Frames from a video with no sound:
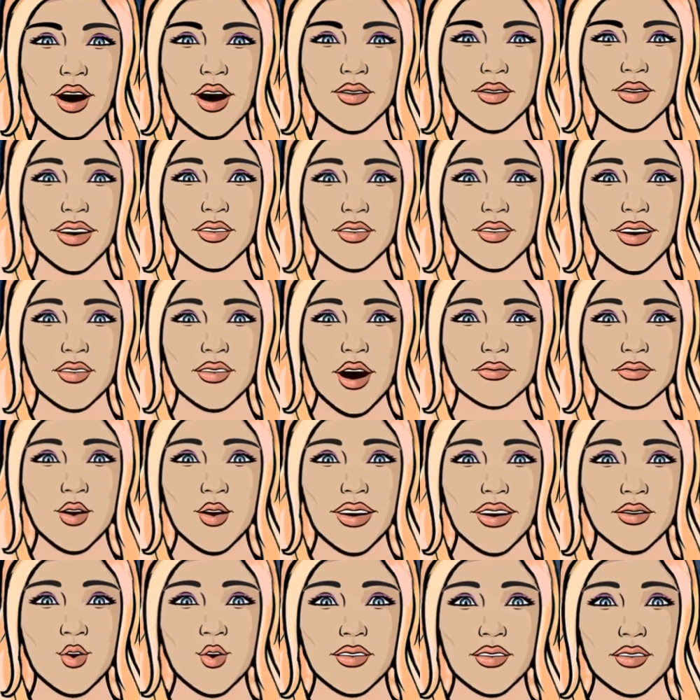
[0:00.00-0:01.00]
and this is a
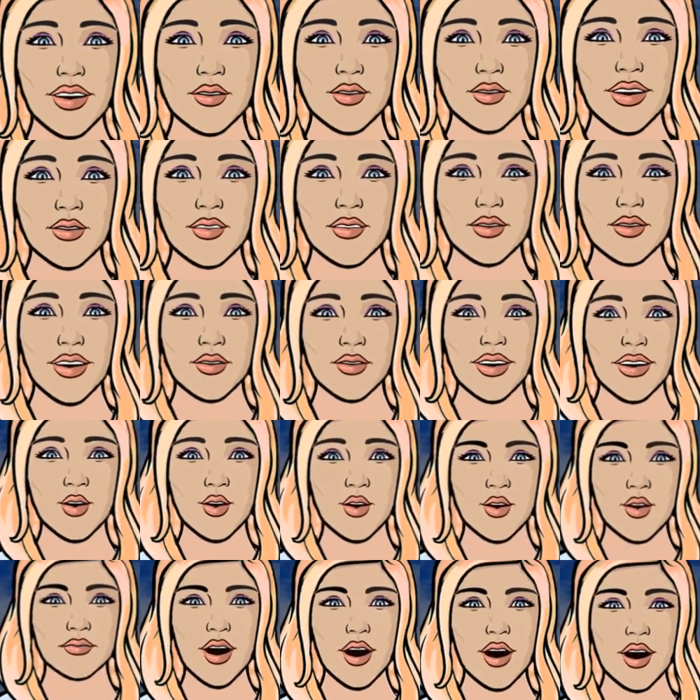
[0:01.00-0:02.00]
brief Wikivids
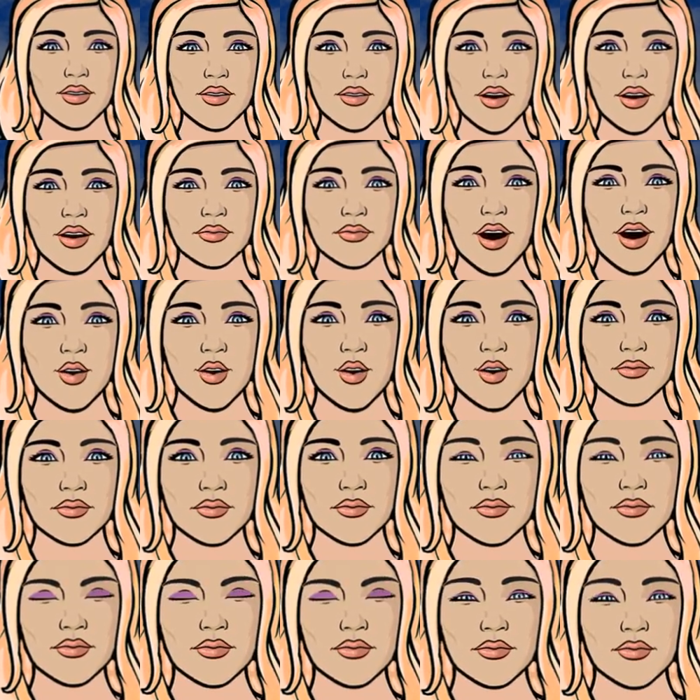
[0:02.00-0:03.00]
video about Neymar.
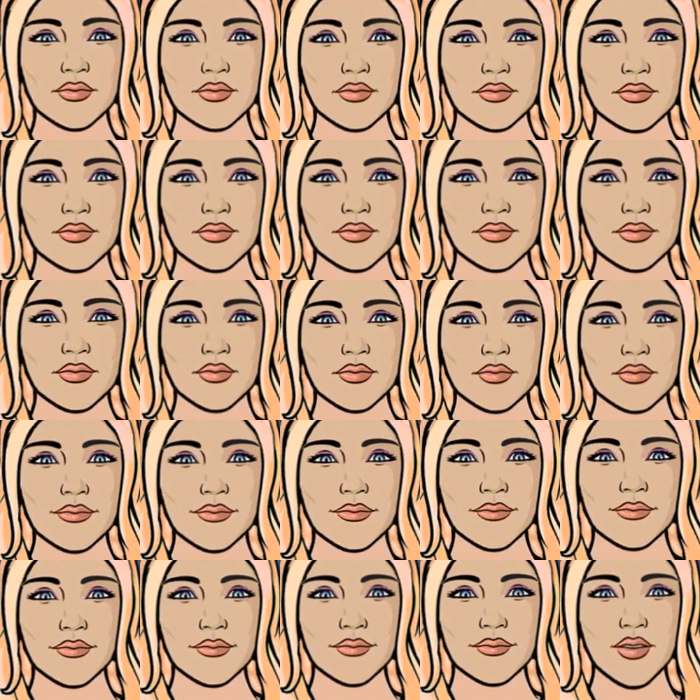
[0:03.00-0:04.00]

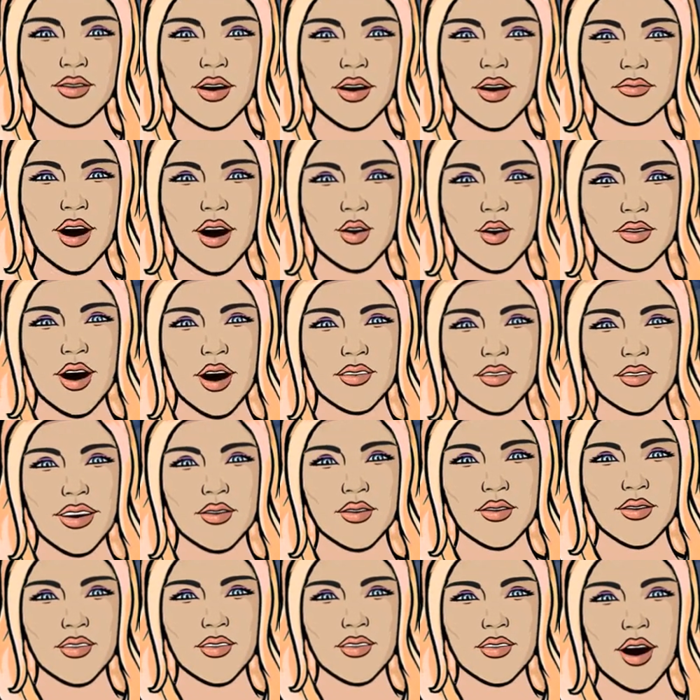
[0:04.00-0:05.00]
Neymar da
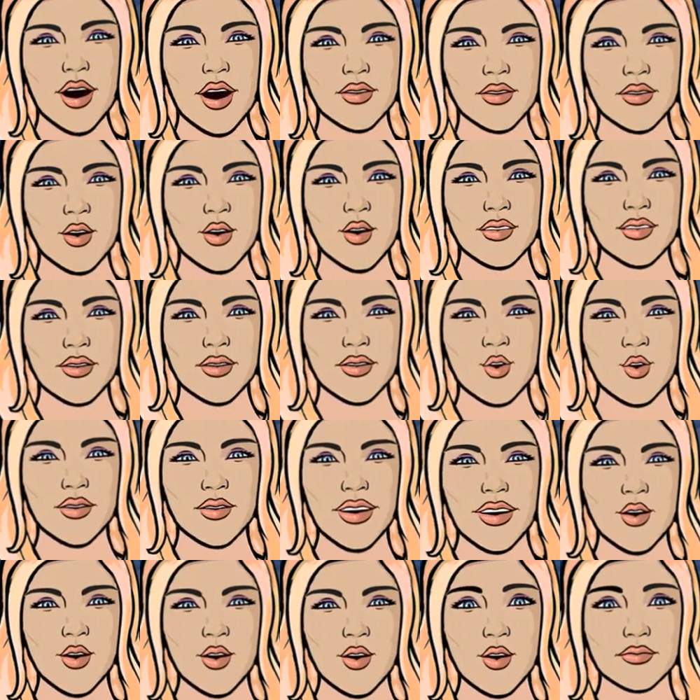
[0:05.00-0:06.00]
Silva Santos
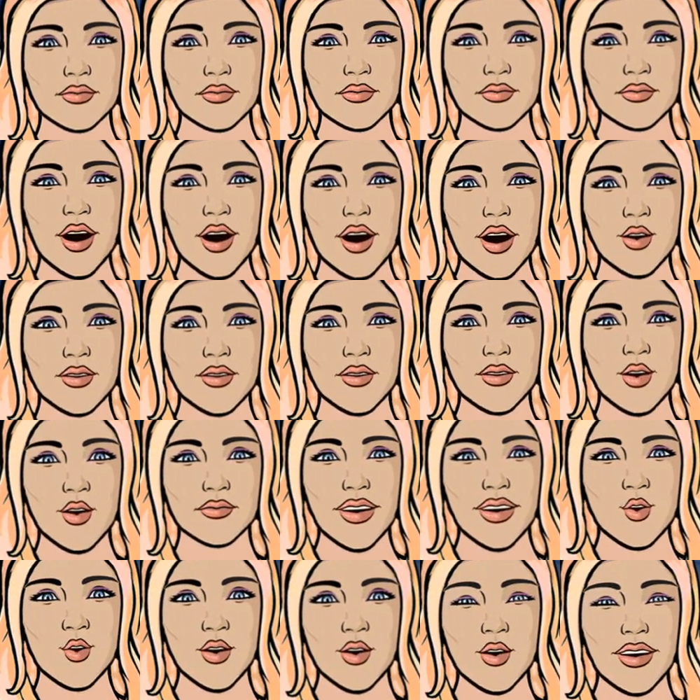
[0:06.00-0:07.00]
Jr., born
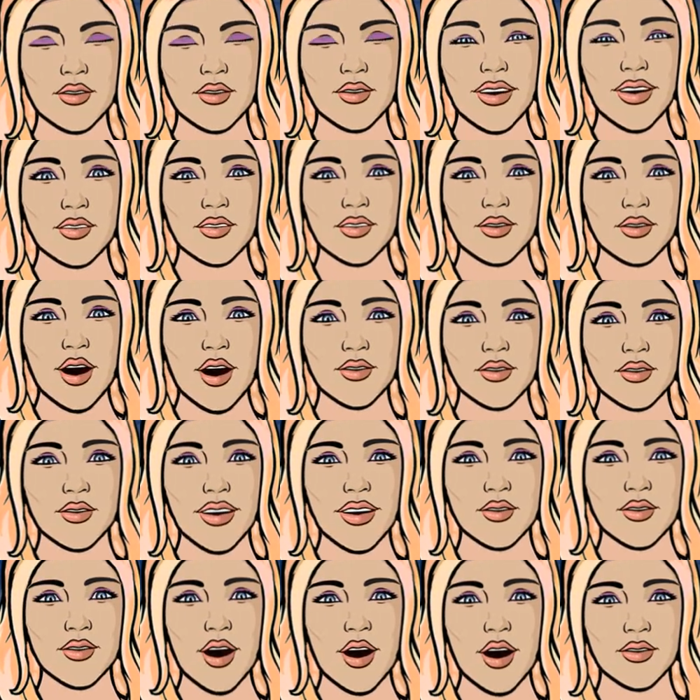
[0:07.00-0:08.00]
February 5,
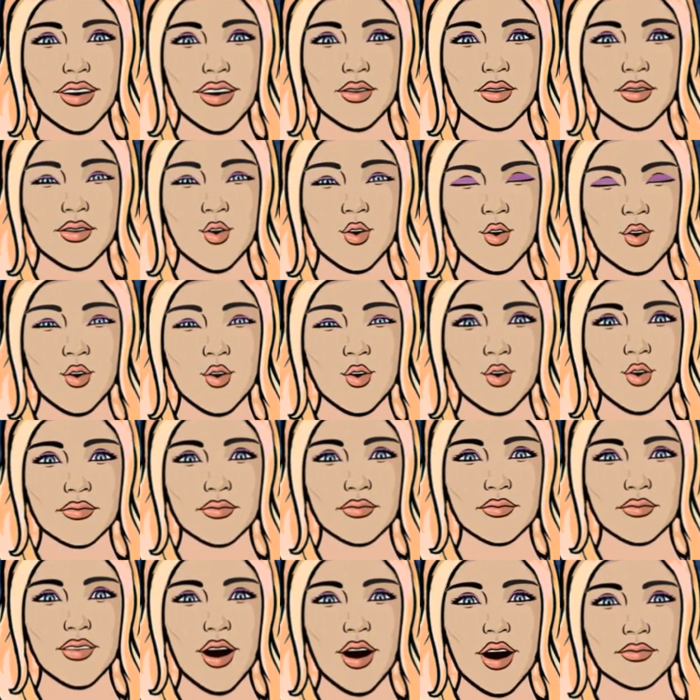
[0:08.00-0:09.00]
1992,
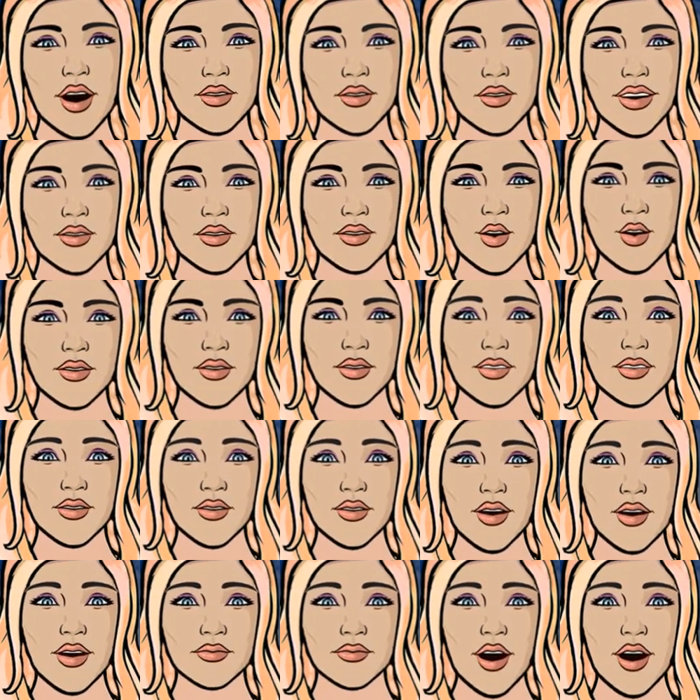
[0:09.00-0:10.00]
commonly known as
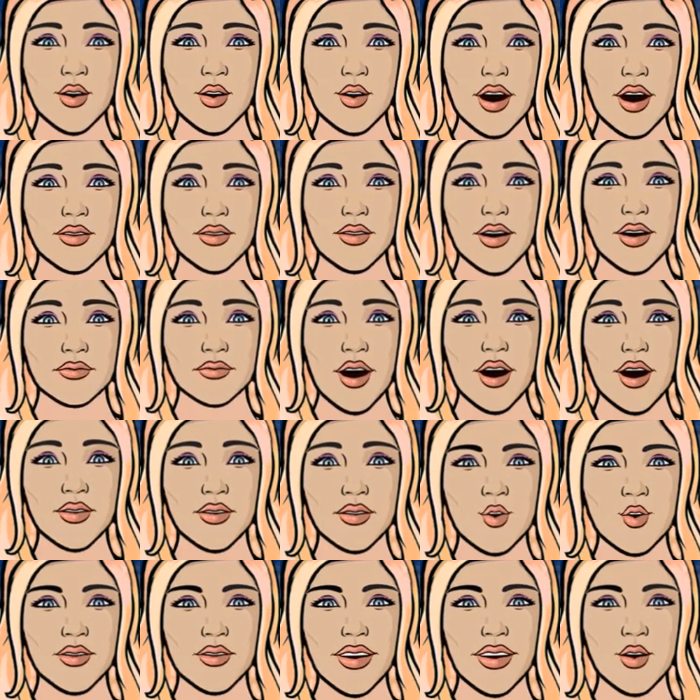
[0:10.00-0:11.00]
Neymar or Neymar
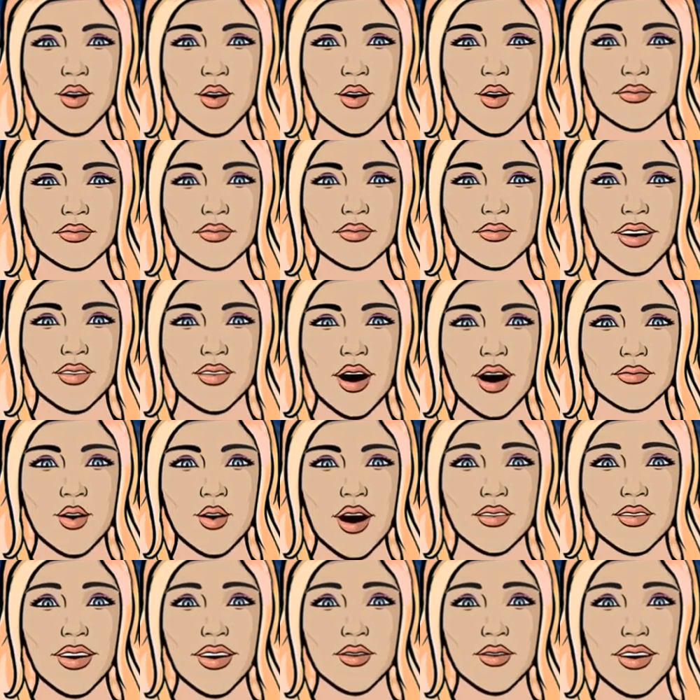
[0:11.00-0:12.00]
Jr., is a
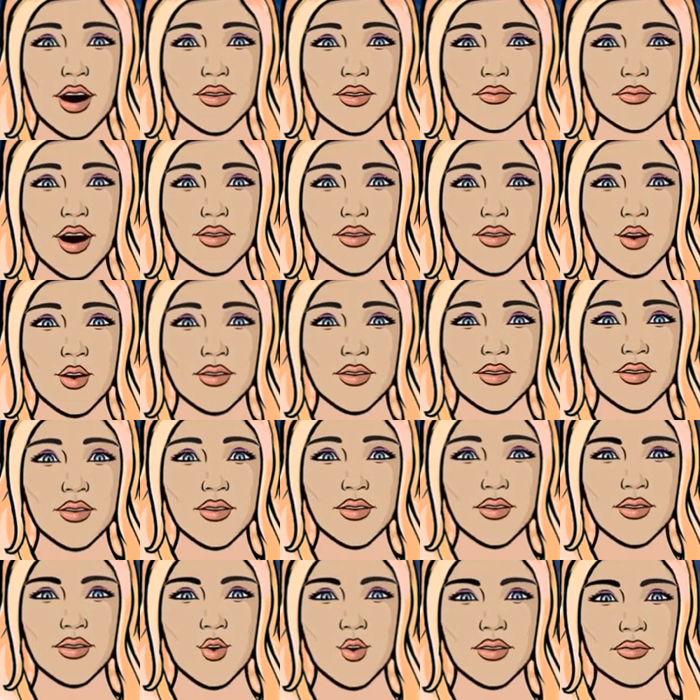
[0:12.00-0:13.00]
Brazilian
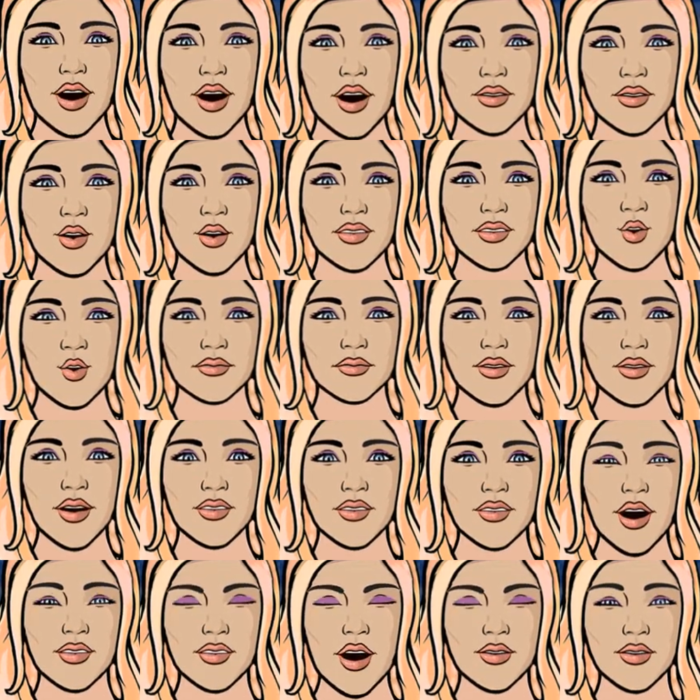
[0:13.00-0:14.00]
professional footballer who
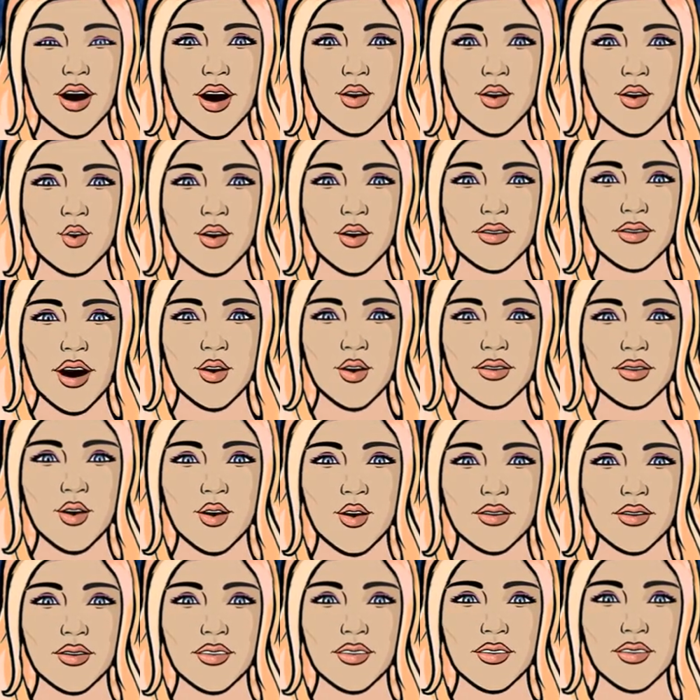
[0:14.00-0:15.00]
plays as a forward for
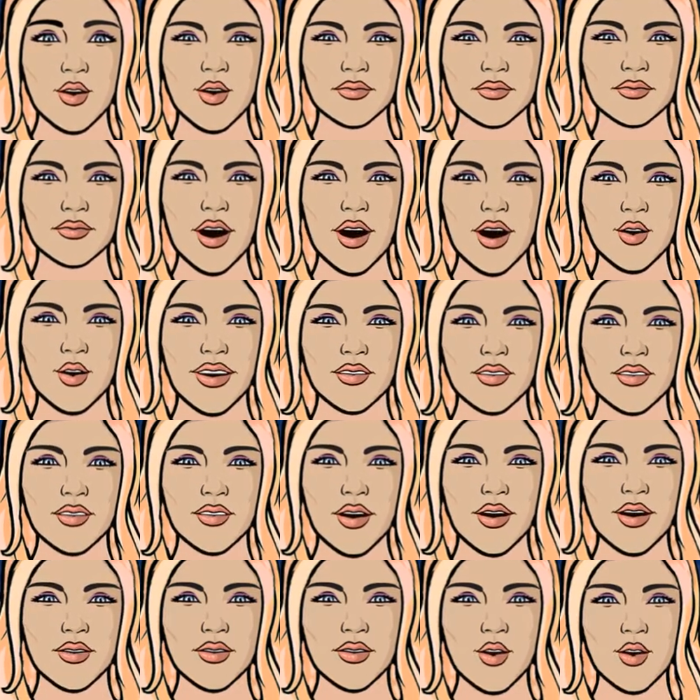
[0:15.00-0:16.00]
French club Paris
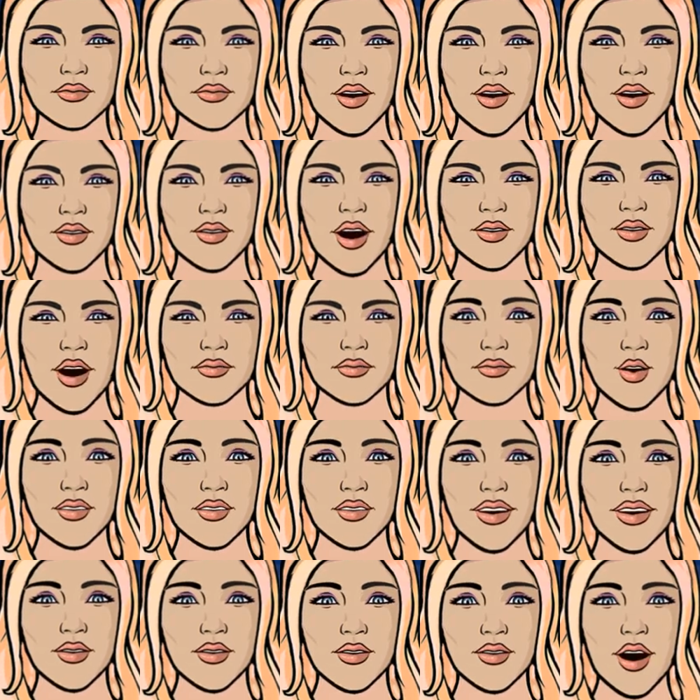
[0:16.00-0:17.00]
Saint-Germain and the
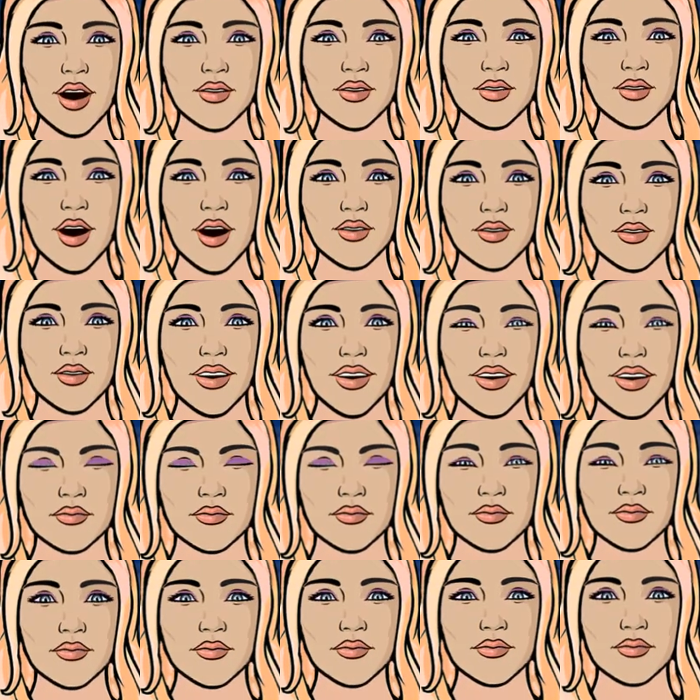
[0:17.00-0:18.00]
Brazil national
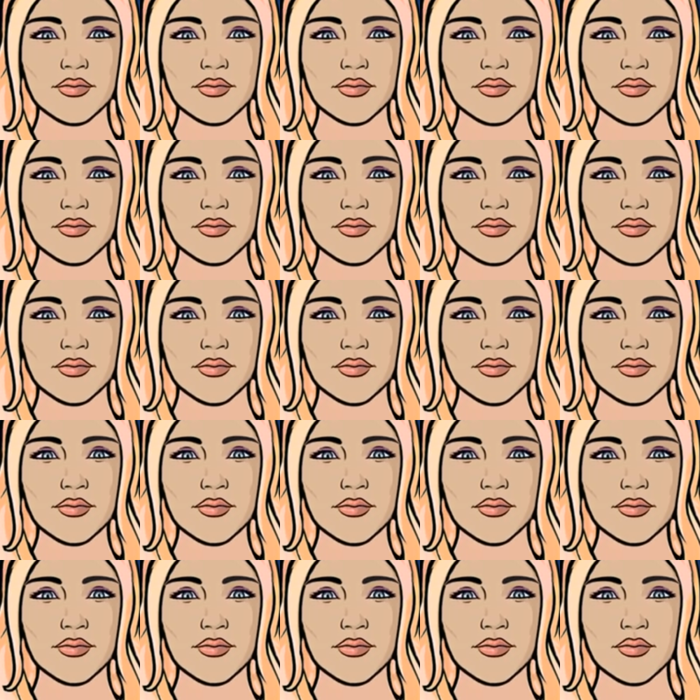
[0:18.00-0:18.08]
team.